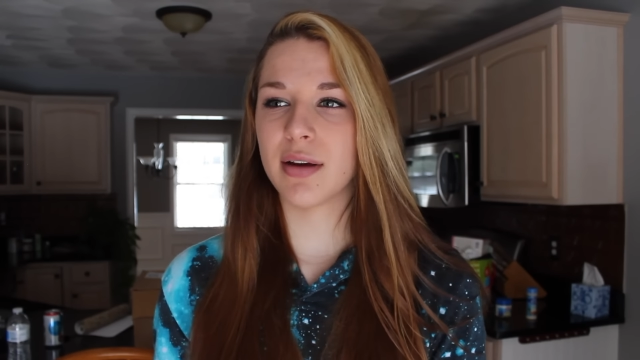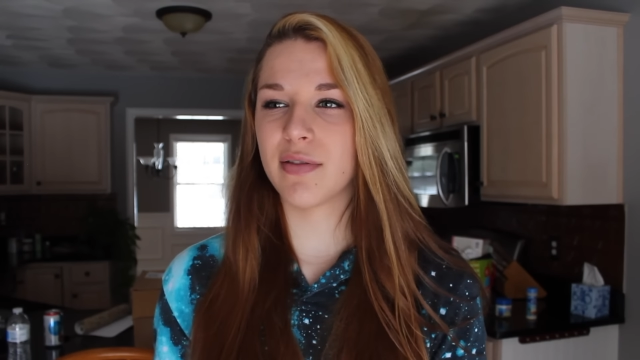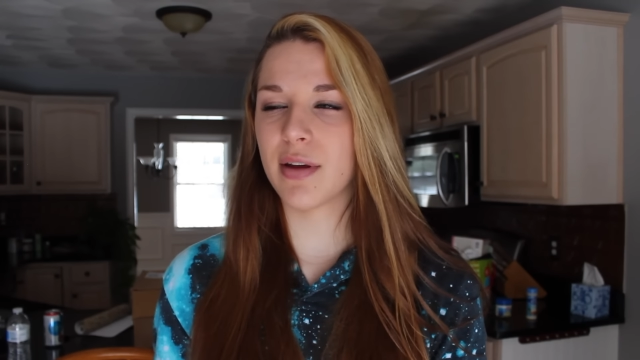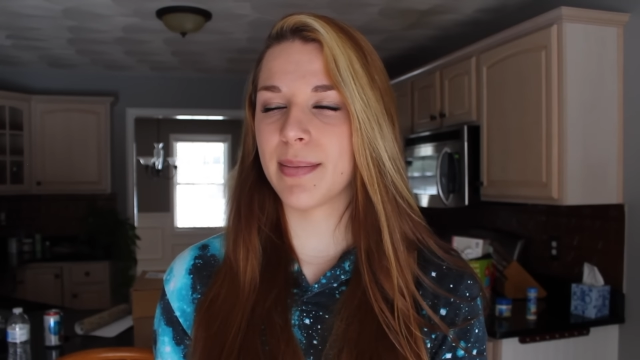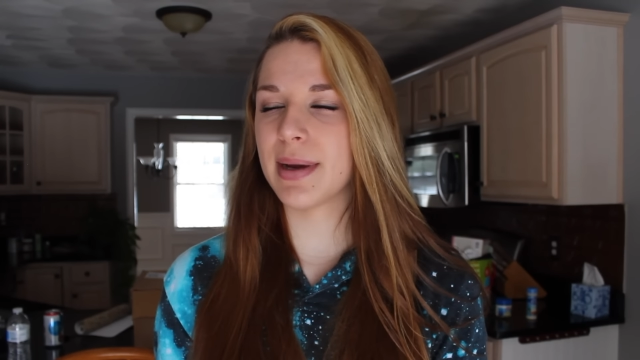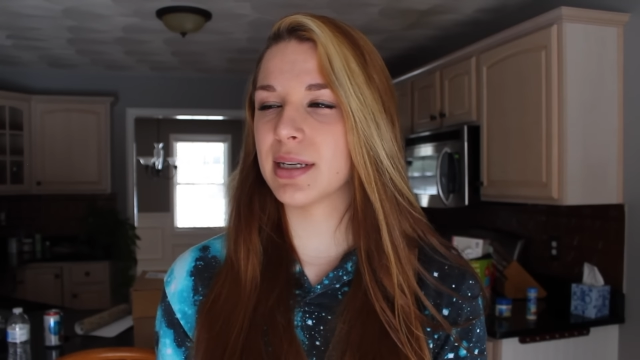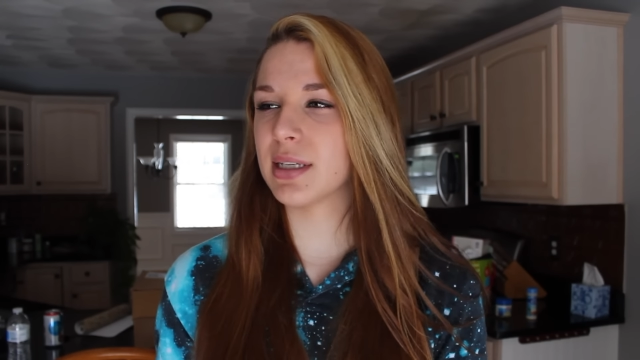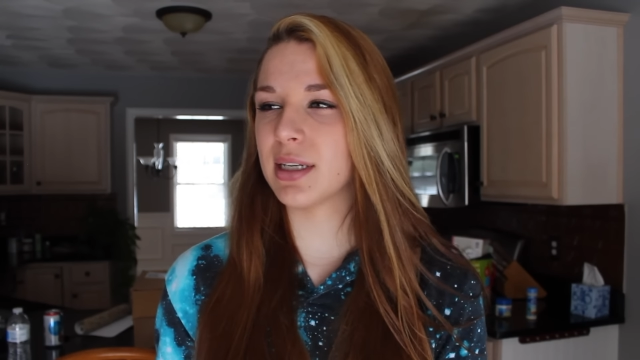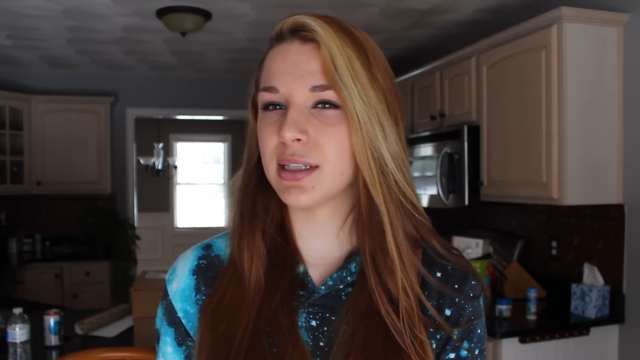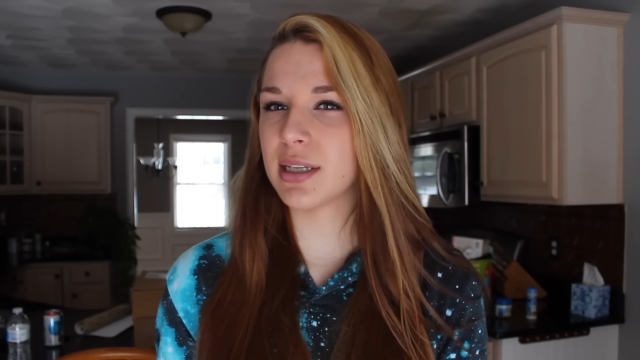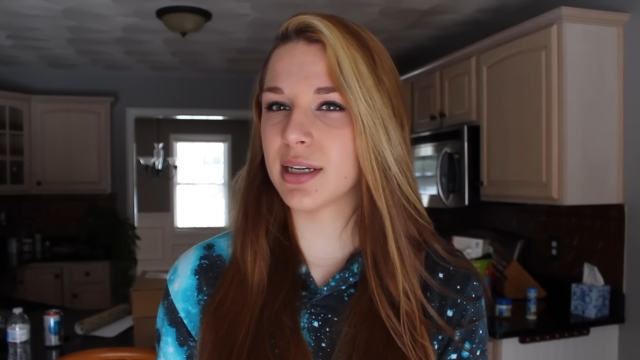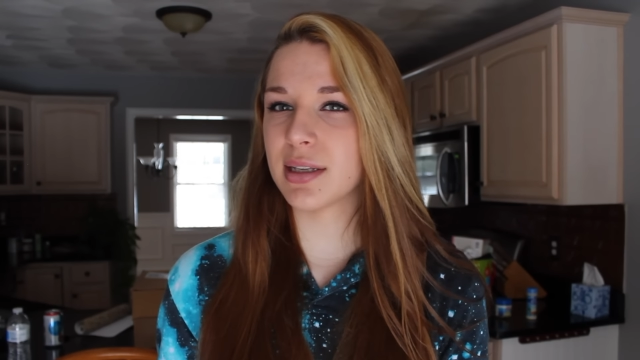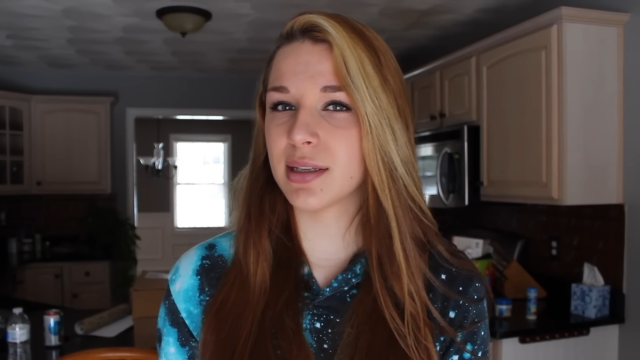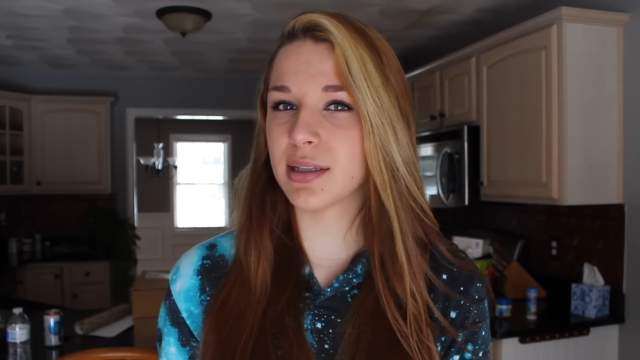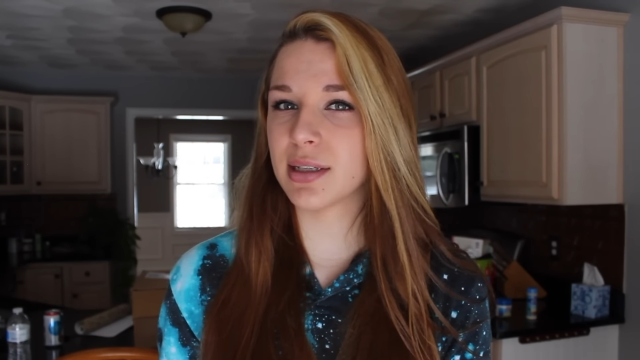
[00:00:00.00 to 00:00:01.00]
if that makes any
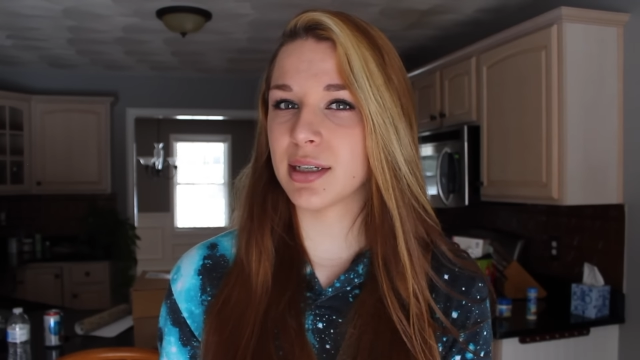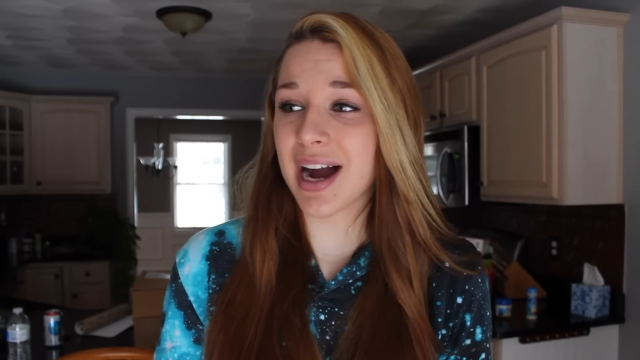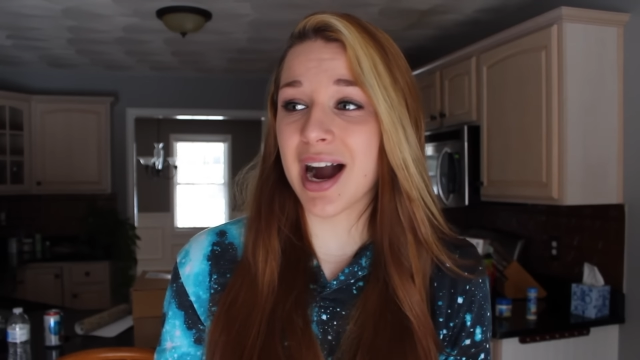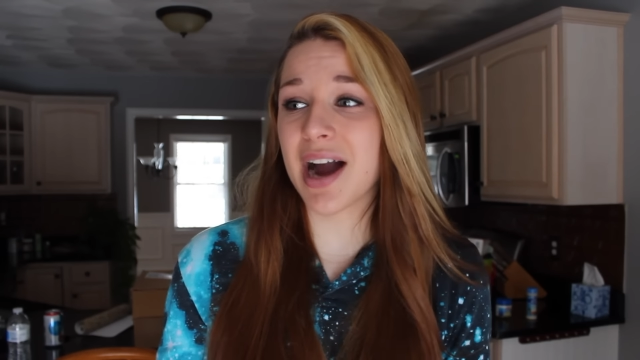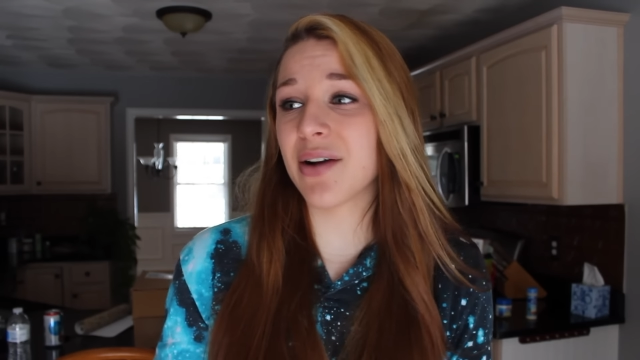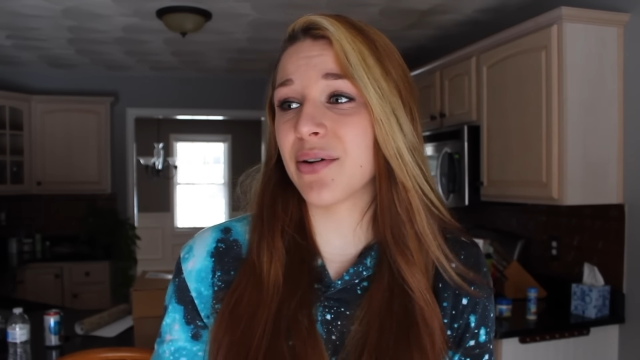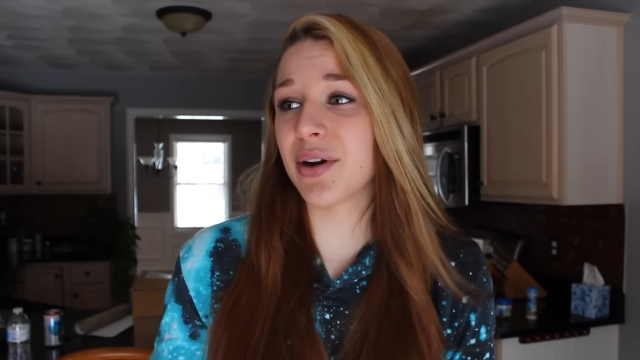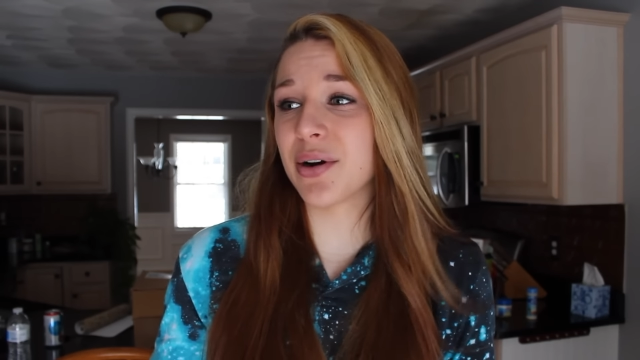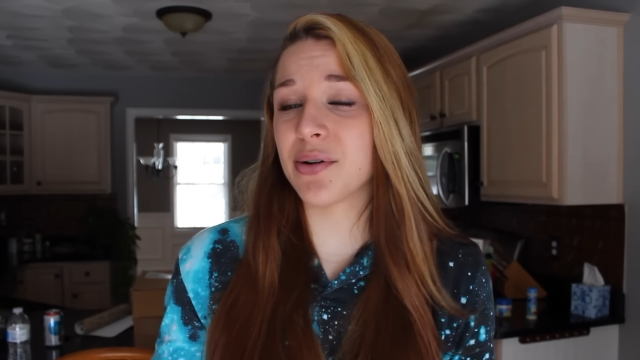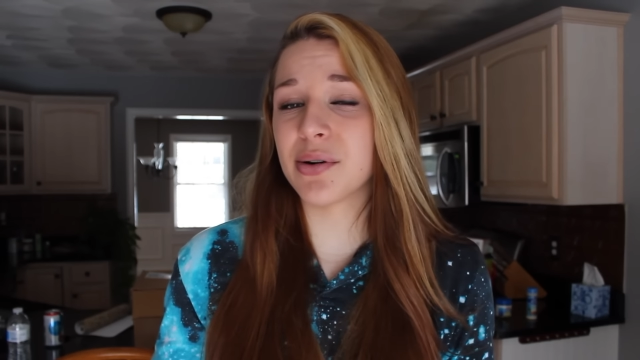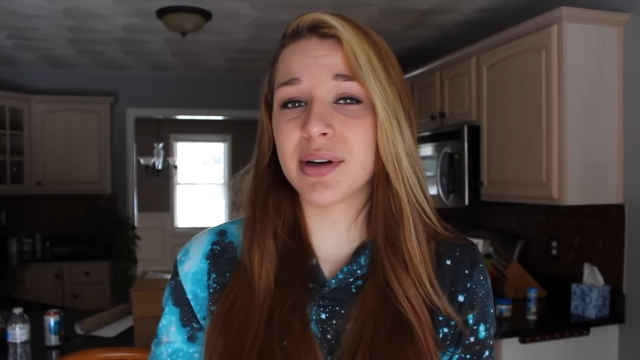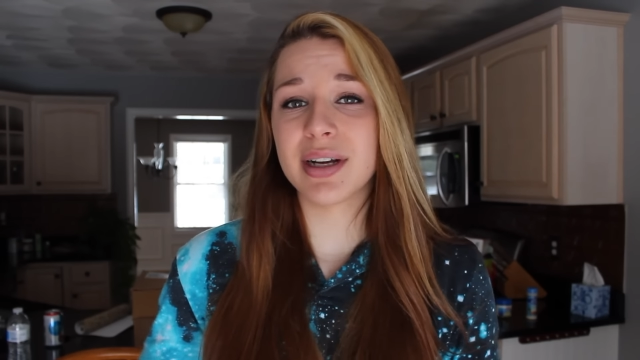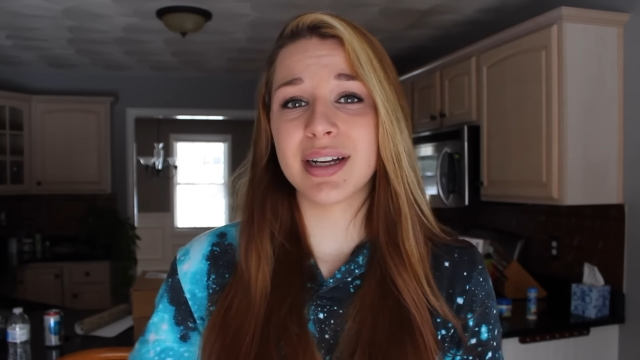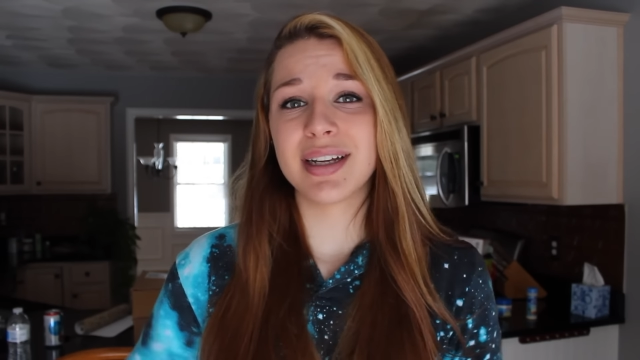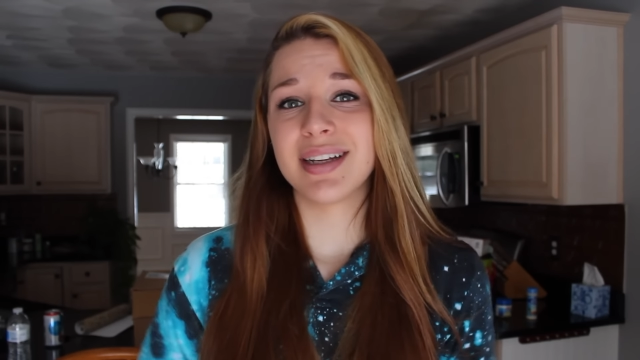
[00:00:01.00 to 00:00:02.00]
sense. I don't know.